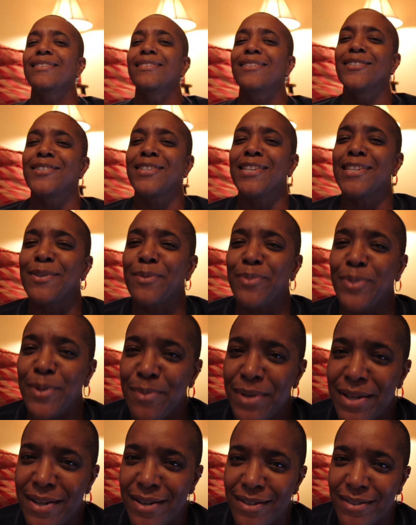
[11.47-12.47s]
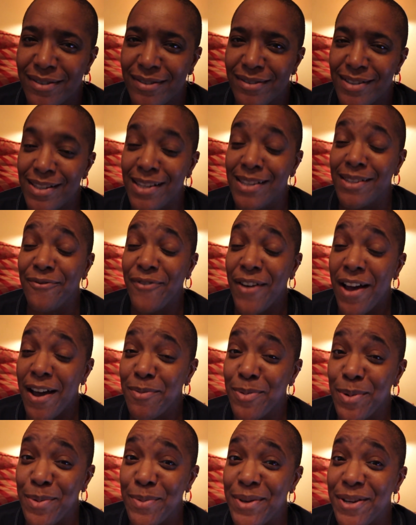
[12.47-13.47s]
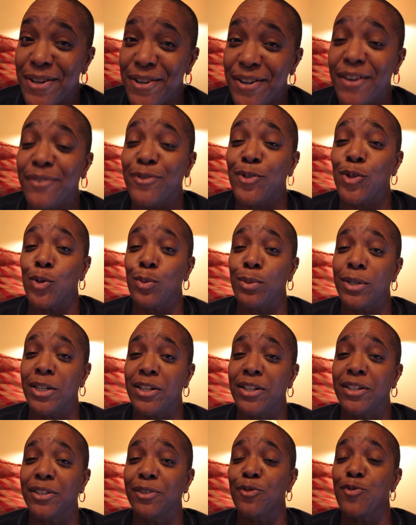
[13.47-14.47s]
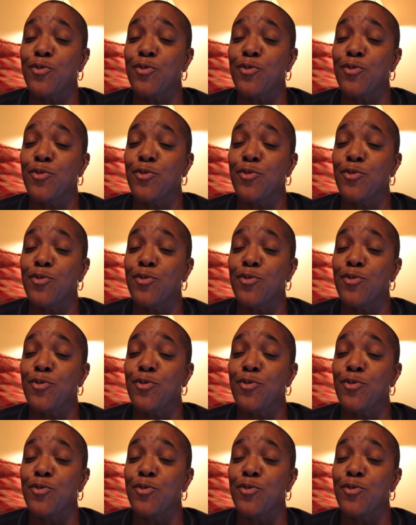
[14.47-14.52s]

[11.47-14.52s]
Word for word: season premiere, season five premiere of True Blood.